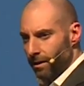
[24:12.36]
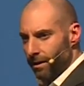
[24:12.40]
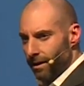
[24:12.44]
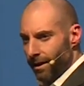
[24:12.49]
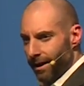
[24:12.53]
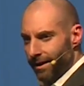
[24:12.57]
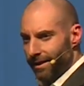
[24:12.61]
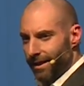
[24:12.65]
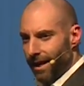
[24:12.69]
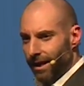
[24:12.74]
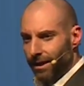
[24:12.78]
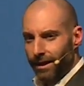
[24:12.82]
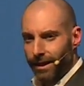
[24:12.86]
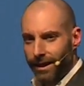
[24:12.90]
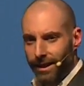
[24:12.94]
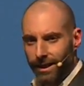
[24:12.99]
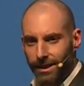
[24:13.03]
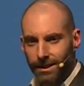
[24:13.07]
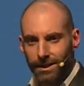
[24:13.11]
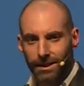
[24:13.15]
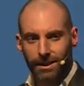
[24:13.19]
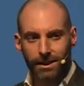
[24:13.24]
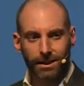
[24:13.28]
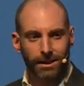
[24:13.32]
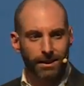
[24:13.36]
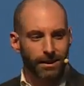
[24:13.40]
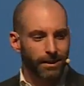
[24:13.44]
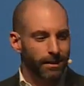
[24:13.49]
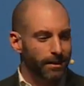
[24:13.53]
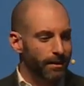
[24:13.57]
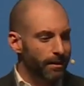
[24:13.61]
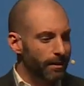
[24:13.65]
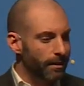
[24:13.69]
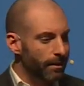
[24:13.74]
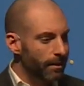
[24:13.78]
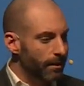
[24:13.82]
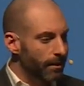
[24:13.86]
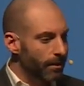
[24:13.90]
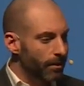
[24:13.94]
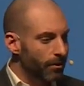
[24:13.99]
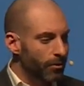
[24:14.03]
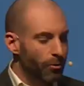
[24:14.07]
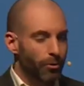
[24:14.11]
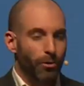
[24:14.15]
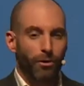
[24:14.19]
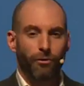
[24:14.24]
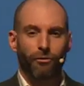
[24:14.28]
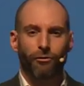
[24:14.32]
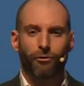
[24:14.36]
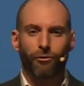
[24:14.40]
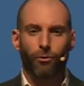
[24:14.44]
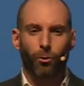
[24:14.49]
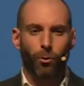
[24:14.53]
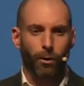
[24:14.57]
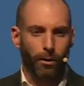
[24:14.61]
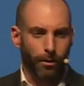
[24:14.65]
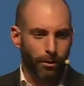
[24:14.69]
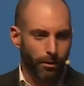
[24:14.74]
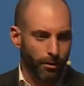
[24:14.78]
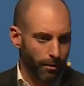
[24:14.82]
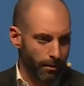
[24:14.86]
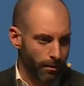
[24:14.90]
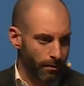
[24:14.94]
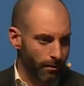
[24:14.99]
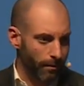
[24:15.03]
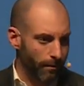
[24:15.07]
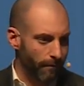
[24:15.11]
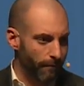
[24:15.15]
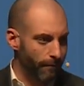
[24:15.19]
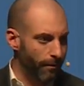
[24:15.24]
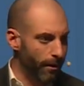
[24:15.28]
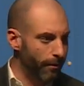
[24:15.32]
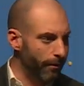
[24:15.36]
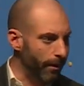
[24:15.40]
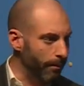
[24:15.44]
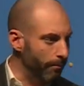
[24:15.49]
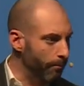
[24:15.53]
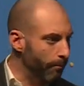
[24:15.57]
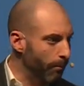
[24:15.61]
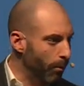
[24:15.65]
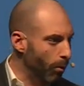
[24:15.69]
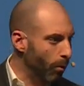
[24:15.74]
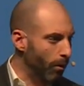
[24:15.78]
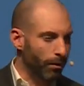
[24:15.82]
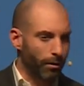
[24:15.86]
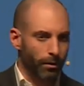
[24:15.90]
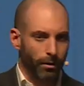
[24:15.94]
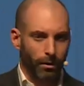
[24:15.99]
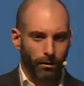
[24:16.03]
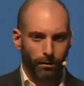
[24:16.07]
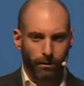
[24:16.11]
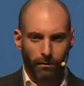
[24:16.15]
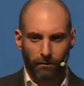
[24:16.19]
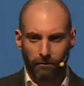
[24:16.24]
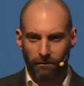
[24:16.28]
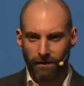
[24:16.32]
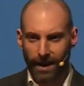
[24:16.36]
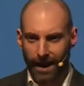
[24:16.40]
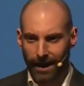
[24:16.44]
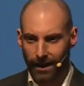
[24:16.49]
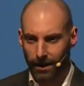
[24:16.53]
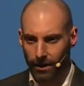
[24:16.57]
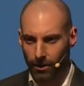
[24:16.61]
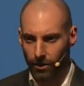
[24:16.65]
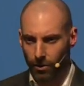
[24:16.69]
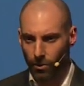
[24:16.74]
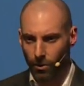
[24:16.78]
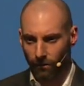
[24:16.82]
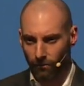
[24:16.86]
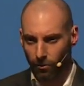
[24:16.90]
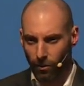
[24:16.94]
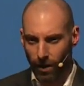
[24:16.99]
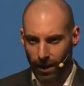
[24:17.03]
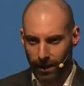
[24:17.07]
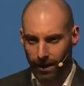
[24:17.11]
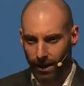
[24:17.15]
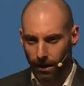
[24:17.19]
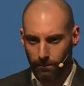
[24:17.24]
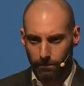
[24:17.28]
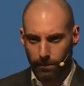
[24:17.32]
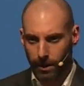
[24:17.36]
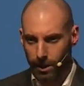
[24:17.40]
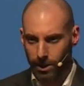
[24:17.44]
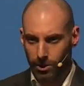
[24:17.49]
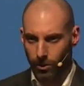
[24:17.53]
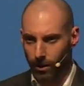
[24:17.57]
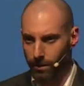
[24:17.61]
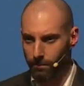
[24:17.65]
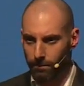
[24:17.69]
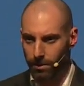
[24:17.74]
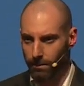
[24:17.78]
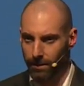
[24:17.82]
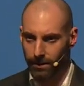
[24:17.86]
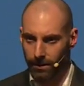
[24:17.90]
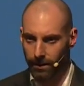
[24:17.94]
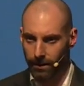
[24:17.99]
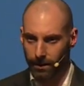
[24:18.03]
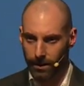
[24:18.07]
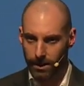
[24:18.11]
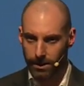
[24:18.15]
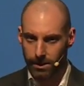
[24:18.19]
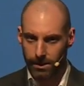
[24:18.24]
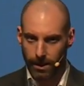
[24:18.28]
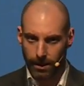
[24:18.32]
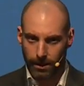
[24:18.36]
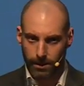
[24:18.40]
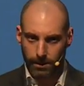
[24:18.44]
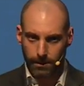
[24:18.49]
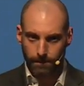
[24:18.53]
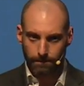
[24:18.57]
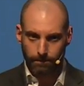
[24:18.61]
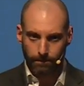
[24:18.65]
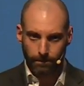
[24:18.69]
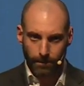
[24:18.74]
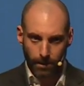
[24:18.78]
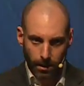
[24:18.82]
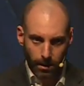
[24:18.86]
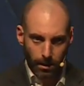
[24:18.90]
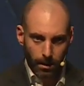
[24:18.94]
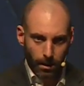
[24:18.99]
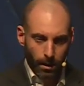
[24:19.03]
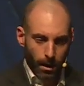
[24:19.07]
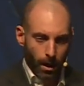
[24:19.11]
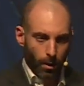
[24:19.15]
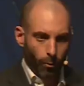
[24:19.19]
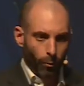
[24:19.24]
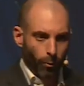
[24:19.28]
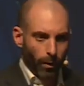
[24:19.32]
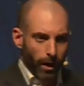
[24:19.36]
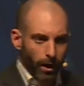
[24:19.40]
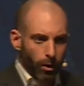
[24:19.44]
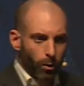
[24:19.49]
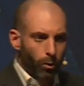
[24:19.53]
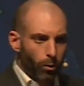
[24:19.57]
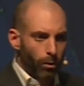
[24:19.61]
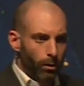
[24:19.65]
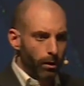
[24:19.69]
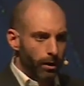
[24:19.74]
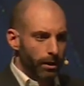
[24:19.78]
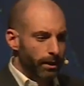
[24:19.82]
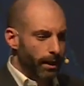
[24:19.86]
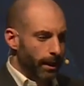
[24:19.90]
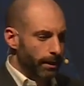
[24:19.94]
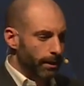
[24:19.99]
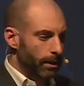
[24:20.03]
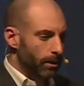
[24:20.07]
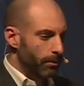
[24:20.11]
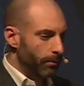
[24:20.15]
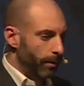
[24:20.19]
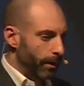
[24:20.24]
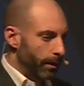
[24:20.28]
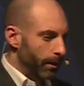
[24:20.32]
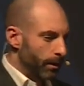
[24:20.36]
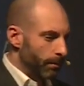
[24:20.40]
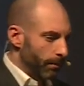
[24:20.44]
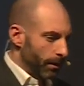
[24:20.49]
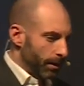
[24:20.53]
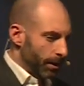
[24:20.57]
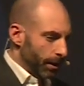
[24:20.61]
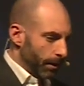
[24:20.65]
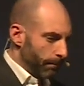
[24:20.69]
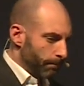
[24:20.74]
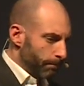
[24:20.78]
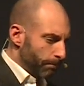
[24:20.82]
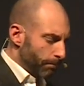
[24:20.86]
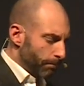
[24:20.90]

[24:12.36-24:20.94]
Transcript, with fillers: And that leads to the fourth very important value of why companies are implementing these things. And we call this customer intimacy.